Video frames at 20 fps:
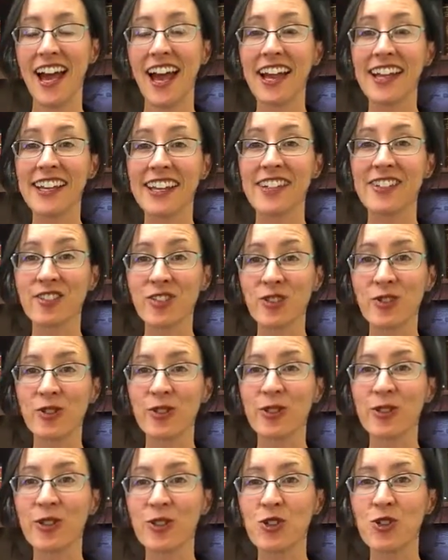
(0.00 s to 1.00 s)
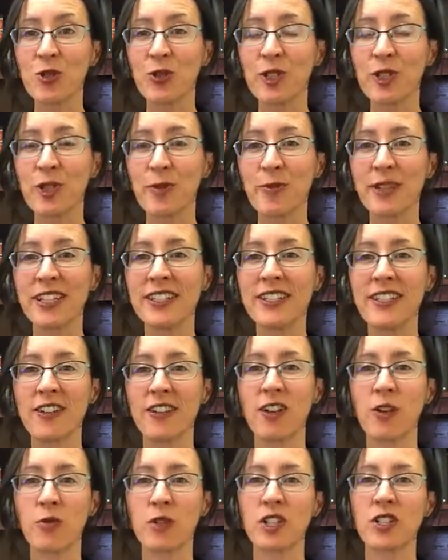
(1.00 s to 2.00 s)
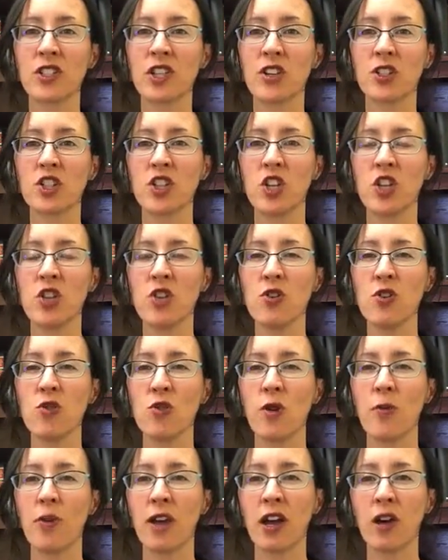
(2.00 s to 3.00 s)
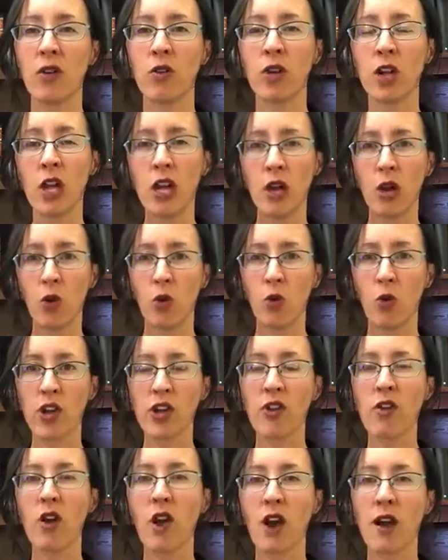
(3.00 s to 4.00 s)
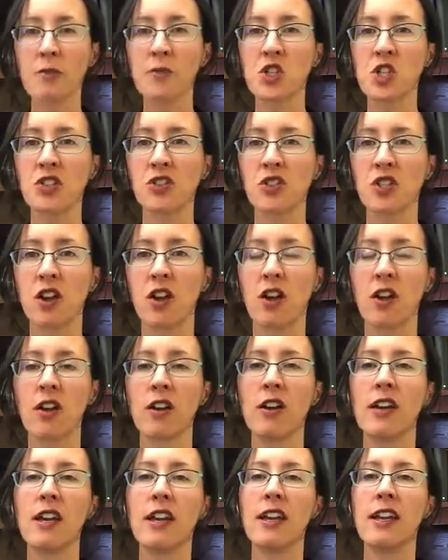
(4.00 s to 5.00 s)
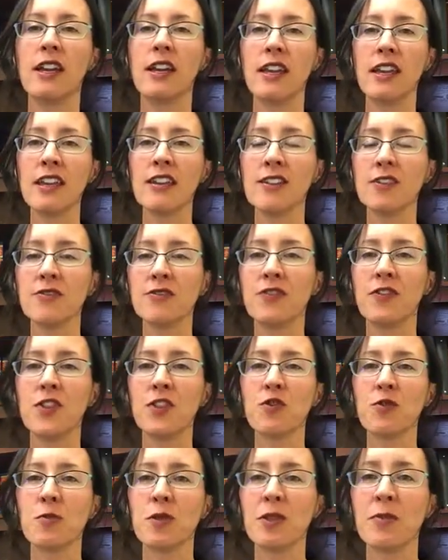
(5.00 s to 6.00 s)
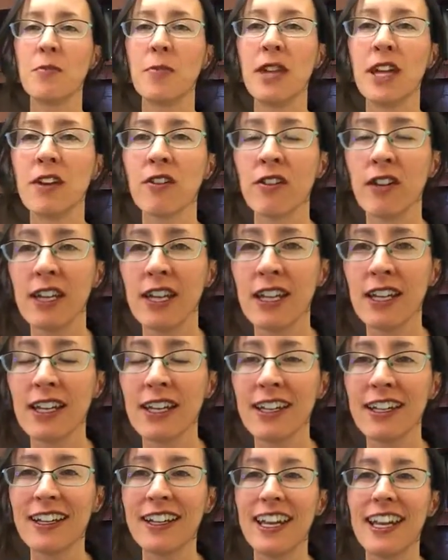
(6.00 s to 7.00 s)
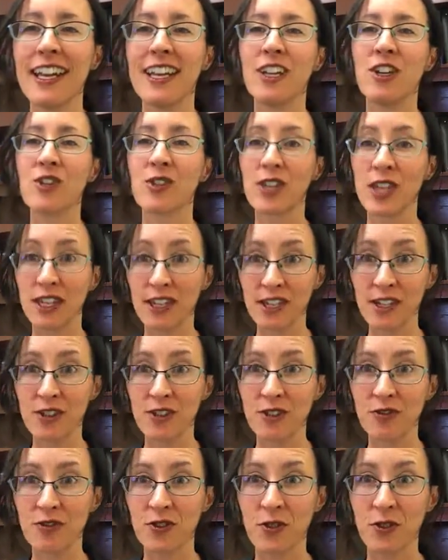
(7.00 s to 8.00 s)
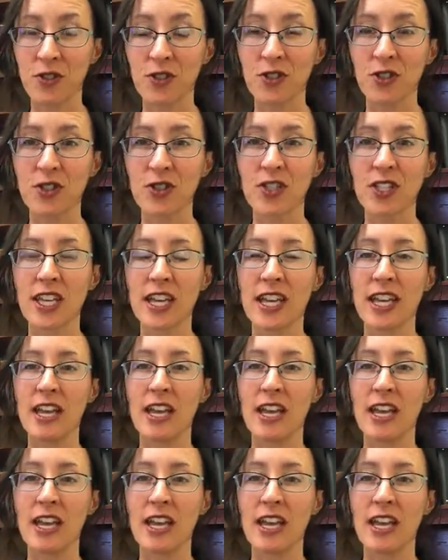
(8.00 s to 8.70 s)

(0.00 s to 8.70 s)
Hi, Arizona lawyer Julie LaBenz here, and I want to talk to you about what your options are if you've been married, you're getting a divorce,